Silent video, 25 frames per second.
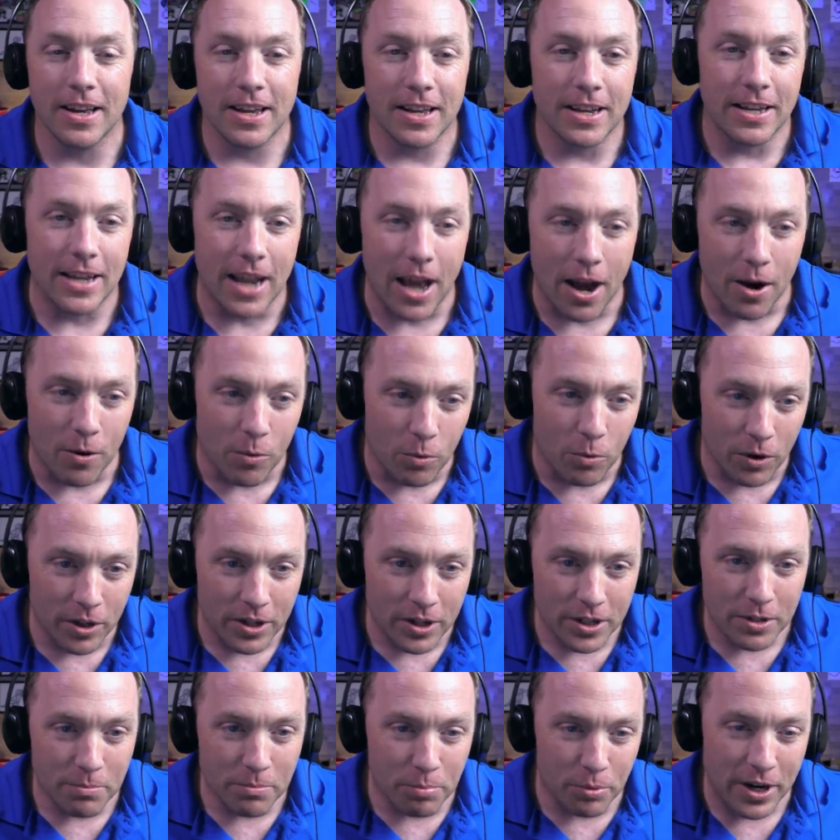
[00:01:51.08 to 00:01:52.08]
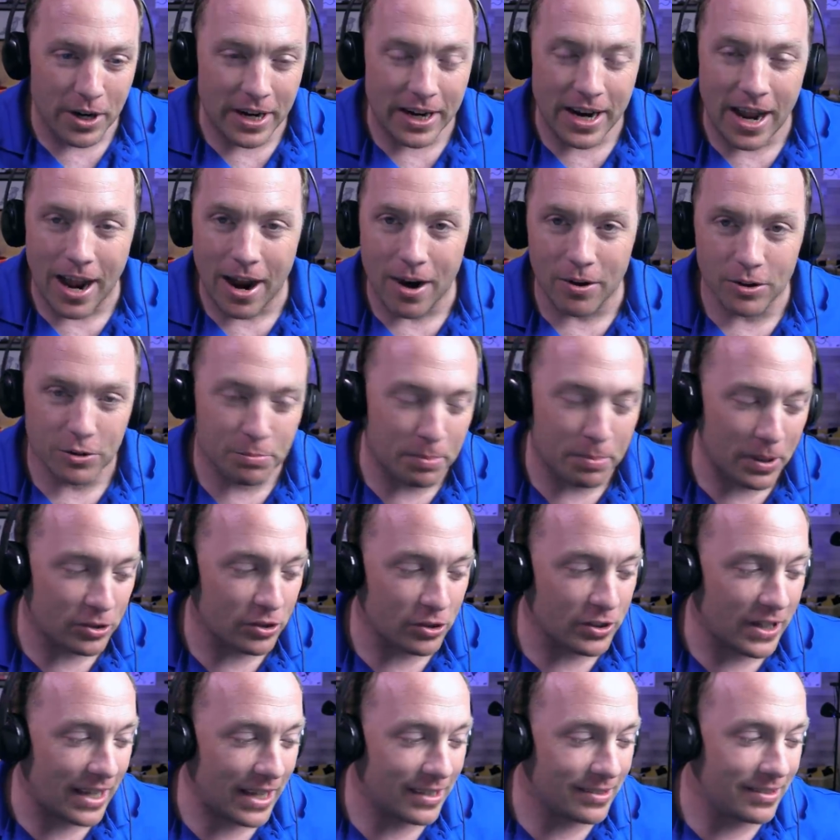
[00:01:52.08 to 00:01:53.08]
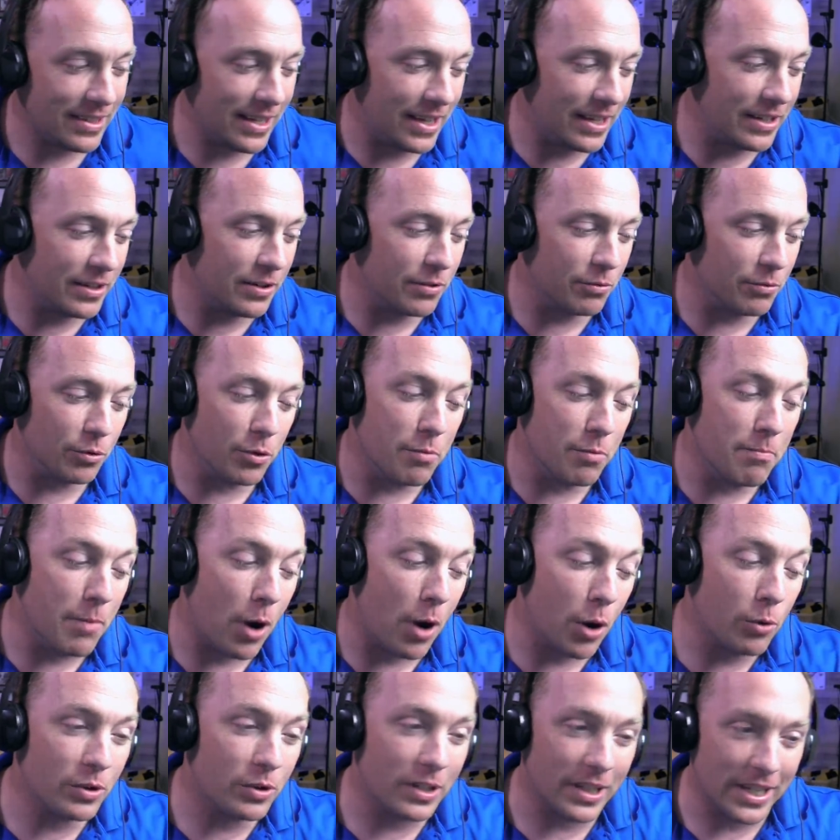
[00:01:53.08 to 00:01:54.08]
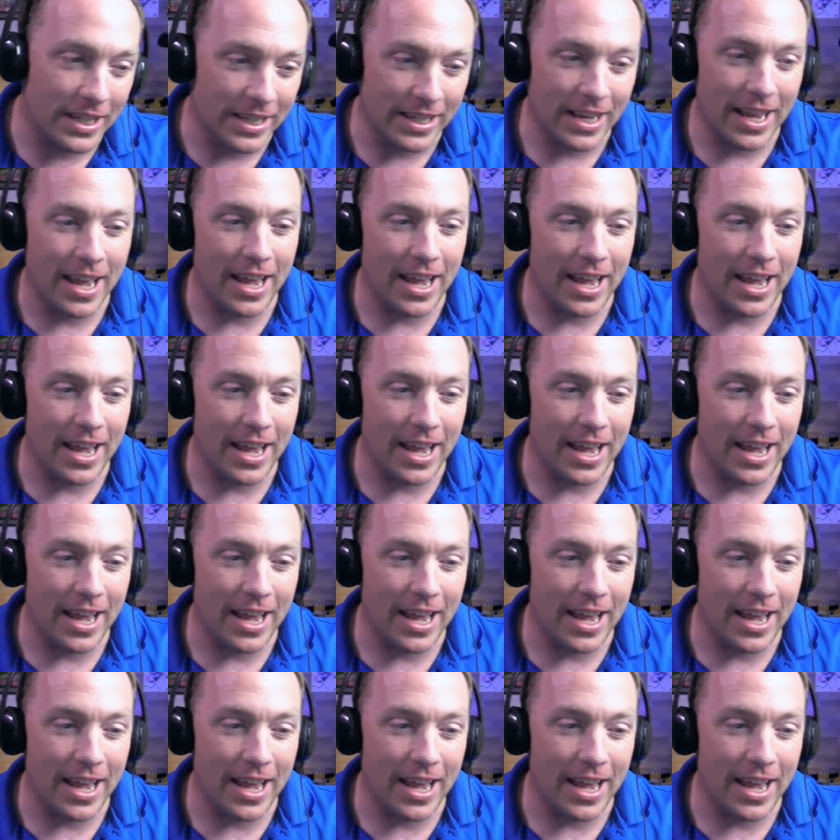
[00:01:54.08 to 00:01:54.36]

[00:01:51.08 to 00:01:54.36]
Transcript: Now, we're going to bring our special guest in remotely,